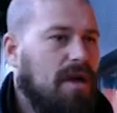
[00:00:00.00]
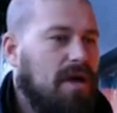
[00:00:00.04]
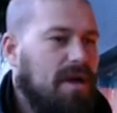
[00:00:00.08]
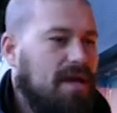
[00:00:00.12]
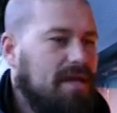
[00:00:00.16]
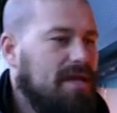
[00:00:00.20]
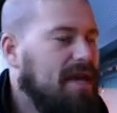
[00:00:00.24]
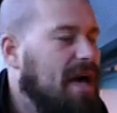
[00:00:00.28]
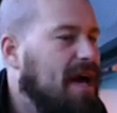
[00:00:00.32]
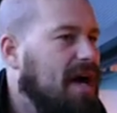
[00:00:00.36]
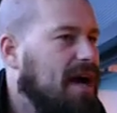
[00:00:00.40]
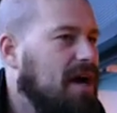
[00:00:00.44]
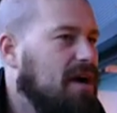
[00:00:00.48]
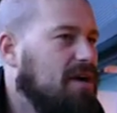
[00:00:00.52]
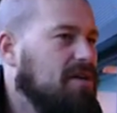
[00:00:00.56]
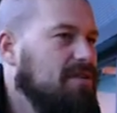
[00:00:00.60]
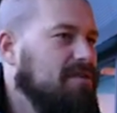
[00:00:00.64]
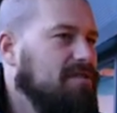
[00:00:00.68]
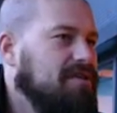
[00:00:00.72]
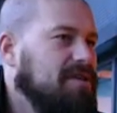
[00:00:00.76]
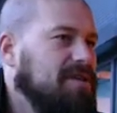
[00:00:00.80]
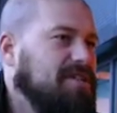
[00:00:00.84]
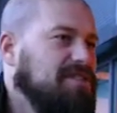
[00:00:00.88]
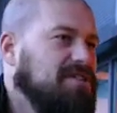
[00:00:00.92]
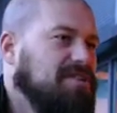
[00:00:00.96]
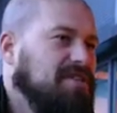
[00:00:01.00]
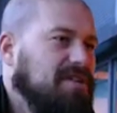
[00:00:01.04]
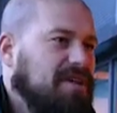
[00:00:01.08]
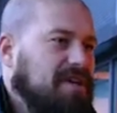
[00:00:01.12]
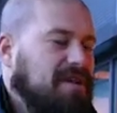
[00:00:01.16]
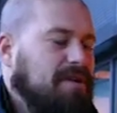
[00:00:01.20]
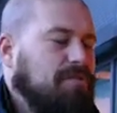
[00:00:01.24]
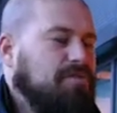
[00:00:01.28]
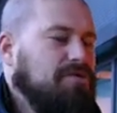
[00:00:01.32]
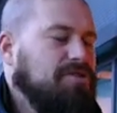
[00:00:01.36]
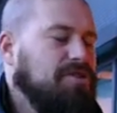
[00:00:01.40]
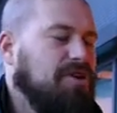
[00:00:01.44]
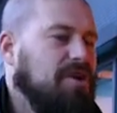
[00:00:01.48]
Yeah,
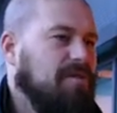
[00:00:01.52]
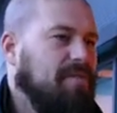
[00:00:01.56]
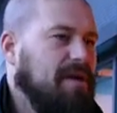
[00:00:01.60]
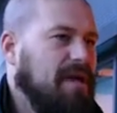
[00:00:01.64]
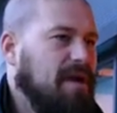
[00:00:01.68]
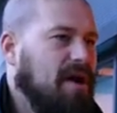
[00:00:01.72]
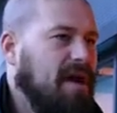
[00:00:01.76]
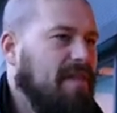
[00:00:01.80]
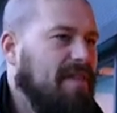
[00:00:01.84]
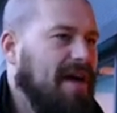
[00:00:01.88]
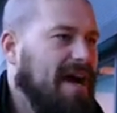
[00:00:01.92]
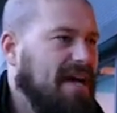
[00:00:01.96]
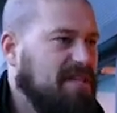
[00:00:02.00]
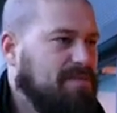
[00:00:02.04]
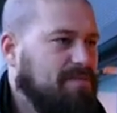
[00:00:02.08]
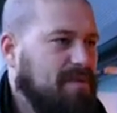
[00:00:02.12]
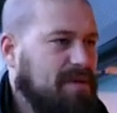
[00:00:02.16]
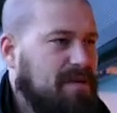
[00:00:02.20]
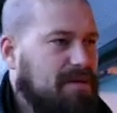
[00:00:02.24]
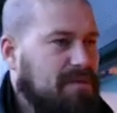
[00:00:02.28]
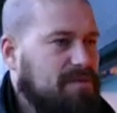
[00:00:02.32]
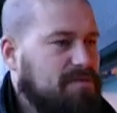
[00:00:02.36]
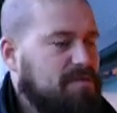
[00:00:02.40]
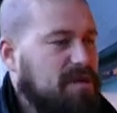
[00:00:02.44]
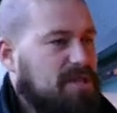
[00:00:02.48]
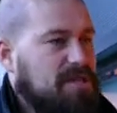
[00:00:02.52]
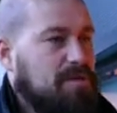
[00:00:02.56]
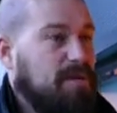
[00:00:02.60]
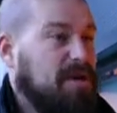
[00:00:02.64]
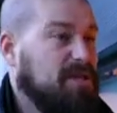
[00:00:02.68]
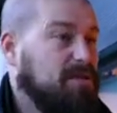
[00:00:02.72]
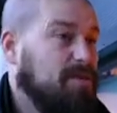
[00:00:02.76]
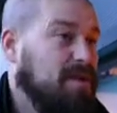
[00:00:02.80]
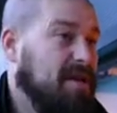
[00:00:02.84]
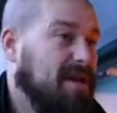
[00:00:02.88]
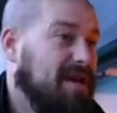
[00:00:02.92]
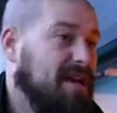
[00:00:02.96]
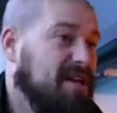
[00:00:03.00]
it was going to be like that, especially
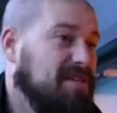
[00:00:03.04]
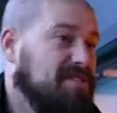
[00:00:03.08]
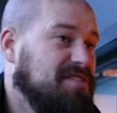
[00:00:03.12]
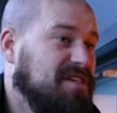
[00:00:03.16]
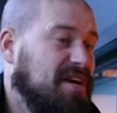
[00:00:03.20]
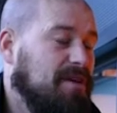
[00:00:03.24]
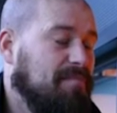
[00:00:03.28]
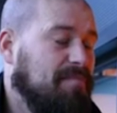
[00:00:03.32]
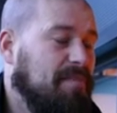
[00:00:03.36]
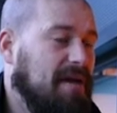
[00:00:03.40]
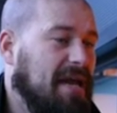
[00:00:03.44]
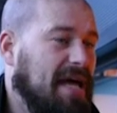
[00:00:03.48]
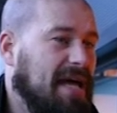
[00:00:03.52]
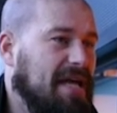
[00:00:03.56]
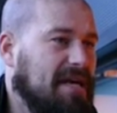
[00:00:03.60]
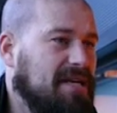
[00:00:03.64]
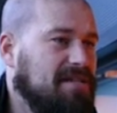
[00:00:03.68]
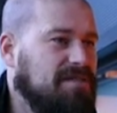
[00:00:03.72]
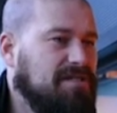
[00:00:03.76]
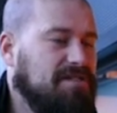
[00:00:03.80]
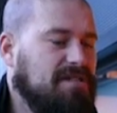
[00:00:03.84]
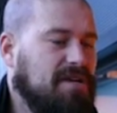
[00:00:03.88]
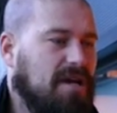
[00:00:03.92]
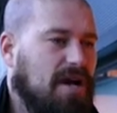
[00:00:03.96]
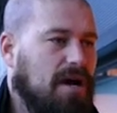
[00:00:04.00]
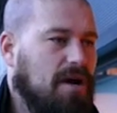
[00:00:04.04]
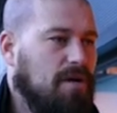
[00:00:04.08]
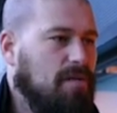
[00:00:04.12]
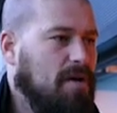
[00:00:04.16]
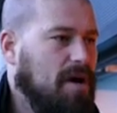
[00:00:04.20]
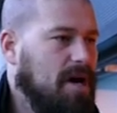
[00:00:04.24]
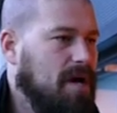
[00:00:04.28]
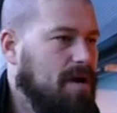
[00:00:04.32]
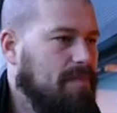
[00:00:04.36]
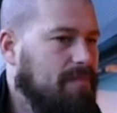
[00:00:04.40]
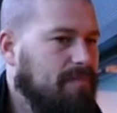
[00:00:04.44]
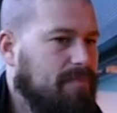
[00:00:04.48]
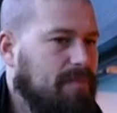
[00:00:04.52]
once we went down to 10 players.
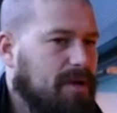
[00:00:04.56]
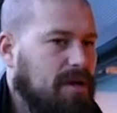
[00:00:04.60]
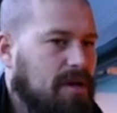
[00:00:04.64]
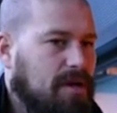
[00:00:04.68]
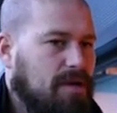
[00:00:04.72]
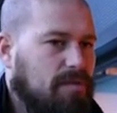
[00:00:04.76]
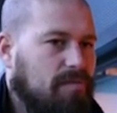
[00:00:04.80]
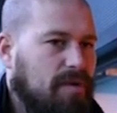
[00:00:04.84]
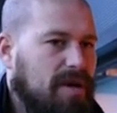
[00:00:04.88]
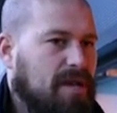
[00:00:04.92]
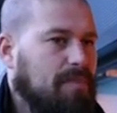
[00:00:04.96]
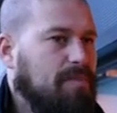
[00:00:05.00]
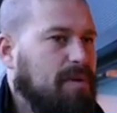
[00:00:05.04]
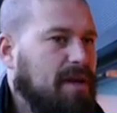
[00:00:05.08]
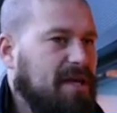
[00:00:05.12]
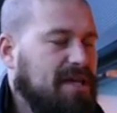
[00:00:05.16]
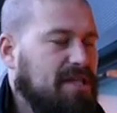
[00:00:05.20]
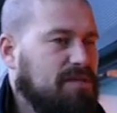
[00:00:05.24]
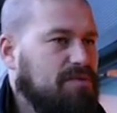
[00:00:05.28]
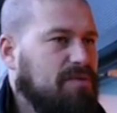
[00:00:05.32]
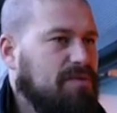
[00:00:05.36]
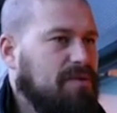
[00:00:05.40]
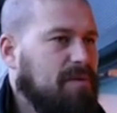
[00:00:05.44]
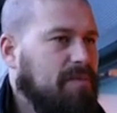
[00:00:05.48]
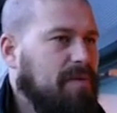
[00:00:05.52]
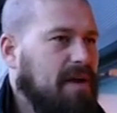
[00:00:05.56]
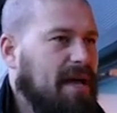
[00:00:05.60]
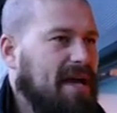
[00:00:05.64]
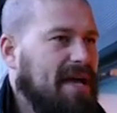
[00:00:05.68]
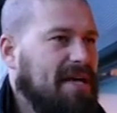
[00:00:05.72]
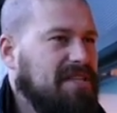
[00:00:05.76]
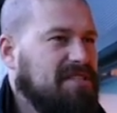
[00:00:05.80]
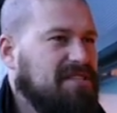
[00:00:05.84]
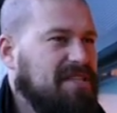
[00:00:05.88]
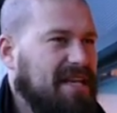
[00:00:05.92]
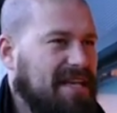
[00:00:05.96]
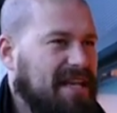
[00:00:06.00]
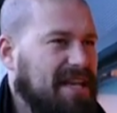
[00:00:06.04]
So really pleased with the
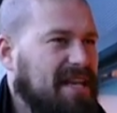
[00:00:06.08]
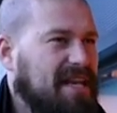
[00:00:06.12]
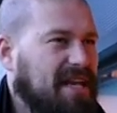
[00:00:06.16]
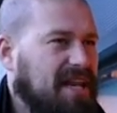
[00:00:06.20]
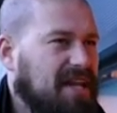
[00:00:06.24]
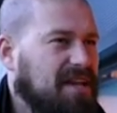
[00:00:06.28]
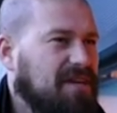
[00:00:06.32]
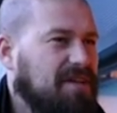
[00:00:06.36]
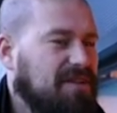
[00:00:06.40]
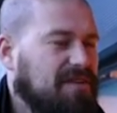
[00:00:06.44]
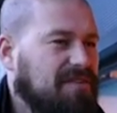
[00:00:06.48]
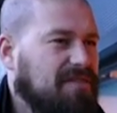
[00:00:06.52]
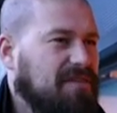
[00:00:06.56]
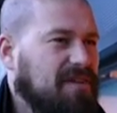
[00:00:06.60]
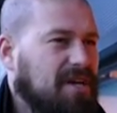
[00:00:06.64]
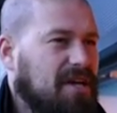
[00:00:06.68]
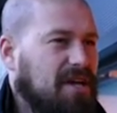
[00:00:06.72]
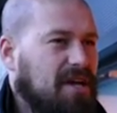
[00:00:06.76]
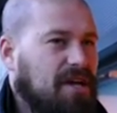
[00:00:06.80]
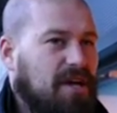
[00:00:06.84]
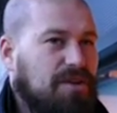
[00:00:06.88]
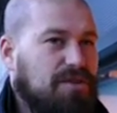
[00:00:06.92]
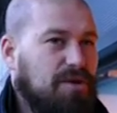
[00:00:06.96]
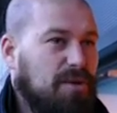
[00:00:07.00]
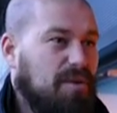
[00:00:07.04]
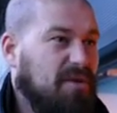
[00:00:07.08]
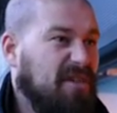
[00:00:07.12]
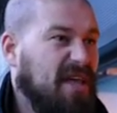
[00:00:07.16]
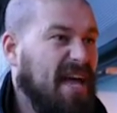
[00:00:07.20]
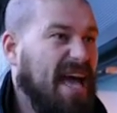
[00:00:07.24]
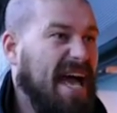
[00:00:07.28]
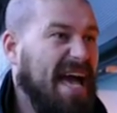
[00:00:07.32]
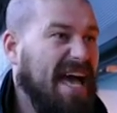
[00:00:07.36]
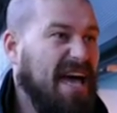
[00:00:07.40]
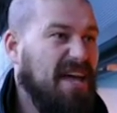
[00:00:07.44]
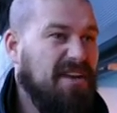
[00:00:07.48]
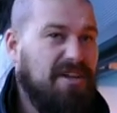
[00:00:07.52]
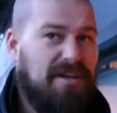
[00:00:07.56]
players digging in and doing what they
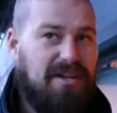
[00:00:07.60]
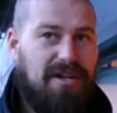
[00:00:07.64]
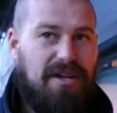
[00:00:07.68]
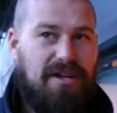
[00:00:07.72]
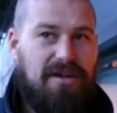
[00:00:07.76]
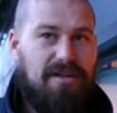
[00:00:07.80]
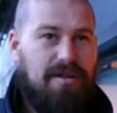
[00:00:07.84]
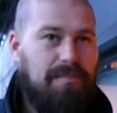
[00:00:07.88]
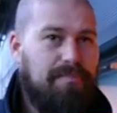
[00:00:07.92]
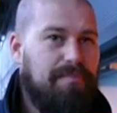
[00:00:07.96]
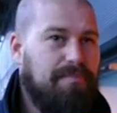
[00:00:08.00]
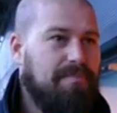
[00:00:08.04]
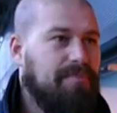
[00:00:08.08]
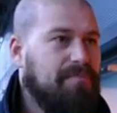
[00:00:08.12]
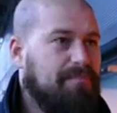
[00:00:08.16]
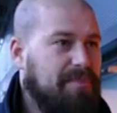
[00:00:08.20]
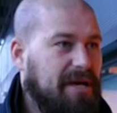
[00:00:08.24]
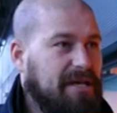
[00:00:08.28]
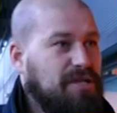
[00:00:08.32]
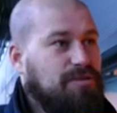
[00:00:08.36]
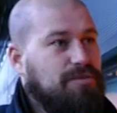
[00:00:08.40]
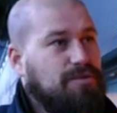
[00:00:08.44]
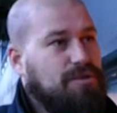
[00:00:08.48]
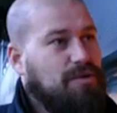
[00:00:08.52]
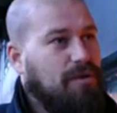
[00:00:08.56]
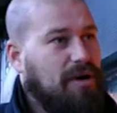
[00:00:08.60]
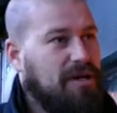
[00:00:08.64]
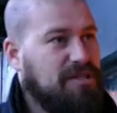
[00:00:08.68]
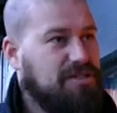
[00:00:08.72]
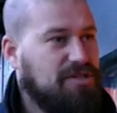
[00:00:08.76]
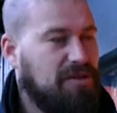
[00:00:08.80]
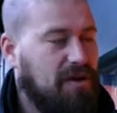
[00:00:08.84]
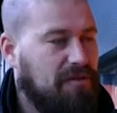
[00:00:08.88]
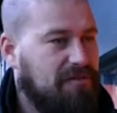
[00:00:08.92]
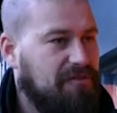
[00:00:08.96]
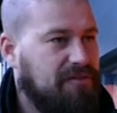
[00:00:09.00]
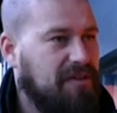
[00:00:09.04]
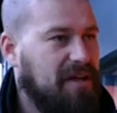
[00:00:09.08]
had. You know, the pitch was quite
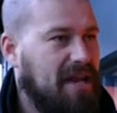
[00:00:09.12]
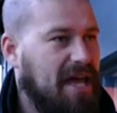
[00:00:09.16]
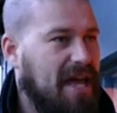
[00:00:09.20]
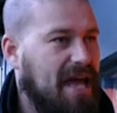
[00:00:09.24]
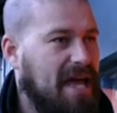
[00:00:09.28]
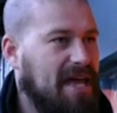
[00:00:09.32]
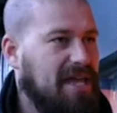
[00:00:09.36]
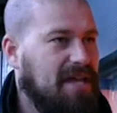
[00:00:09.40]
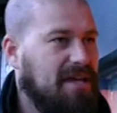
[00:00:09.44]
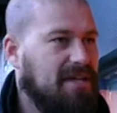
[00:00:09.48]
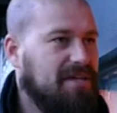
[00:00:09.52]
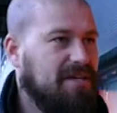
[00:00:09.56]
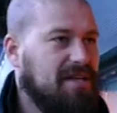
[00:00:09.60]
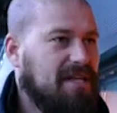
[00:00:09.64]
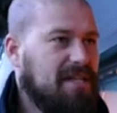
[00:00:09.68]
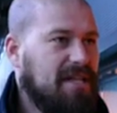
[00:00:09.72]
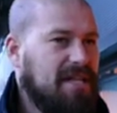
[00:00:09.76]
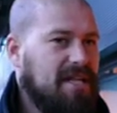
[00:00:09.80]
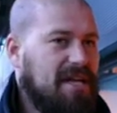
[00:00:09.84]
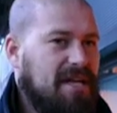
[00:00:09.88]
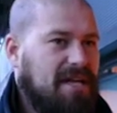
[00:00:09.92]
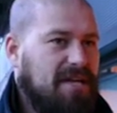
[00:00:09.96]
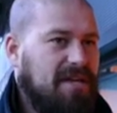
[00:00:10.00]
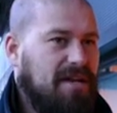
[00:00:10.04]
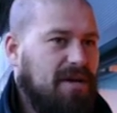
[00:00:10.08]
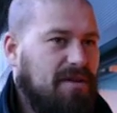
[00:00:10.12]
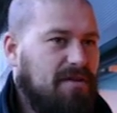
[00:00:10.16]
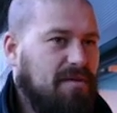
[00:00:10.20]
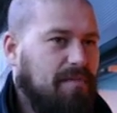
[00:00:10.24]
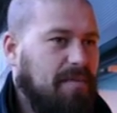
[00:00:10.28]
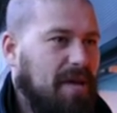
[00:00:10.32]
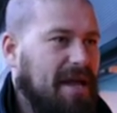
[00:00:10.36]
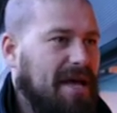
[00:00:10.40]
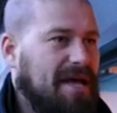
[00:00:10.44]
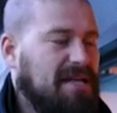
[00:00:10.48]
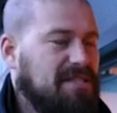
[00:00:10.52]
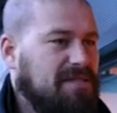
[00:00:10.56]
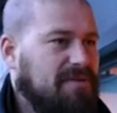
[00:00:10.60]
soft today, and you know the
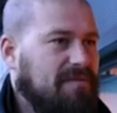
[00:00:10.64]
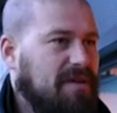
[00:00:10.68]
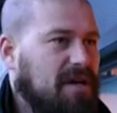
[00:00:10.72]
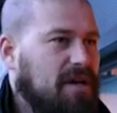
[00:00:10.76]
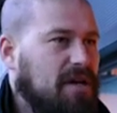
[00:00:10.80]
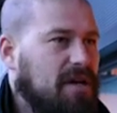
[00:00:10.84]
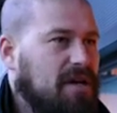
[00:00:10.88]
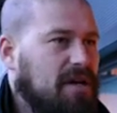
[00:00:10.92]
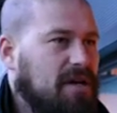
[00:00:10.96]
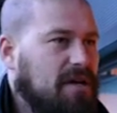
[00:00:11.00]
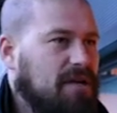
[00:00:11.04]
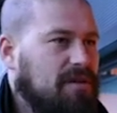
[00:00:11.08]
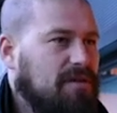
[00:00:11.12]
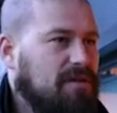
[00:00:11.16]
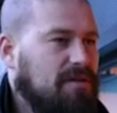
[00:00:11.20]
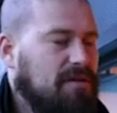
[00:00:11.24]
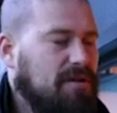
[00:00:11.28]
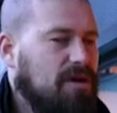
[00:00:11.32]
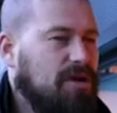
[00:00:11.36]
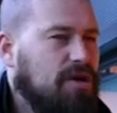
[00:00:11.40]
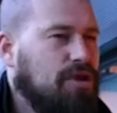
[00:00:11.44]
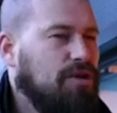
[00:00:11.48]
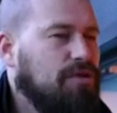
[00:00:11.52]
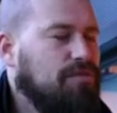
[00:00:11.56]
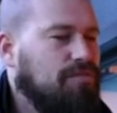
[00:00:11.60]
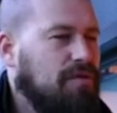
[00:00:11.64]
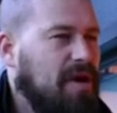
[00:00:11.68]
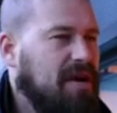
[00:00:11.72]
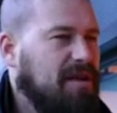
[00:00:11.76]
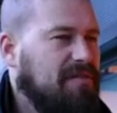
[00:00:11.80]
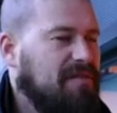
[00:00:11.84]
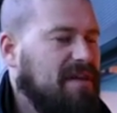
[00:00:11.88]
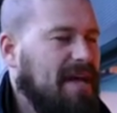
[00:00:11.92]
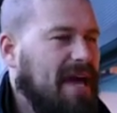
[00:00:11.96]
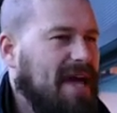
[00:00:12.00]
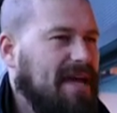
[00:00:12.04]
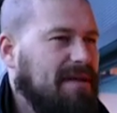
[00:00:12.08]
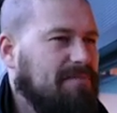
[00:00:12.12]
players have had a good run
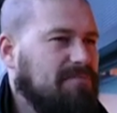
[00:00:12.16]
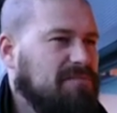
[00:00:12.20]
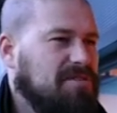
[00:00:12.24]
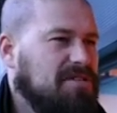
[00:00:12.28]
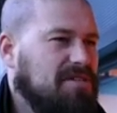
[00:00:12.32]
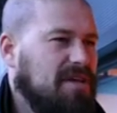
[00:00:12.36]
of games.